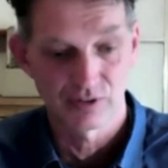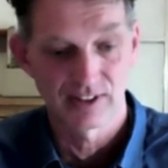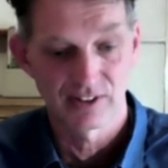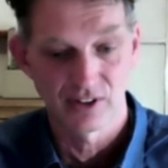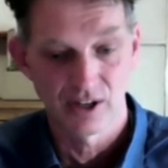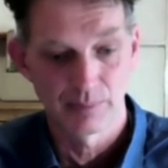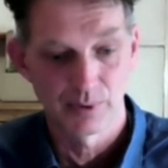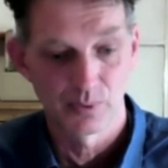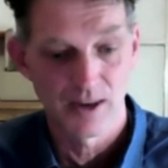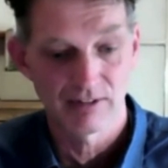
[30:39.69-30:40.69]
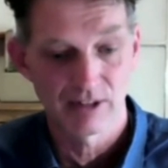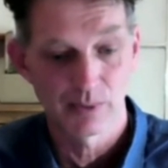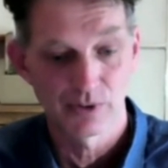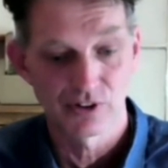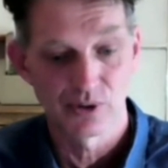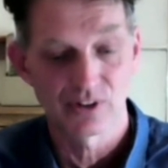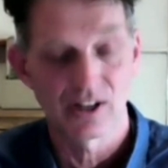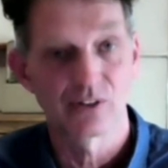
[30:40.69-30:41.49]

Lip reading: For example, whether it was used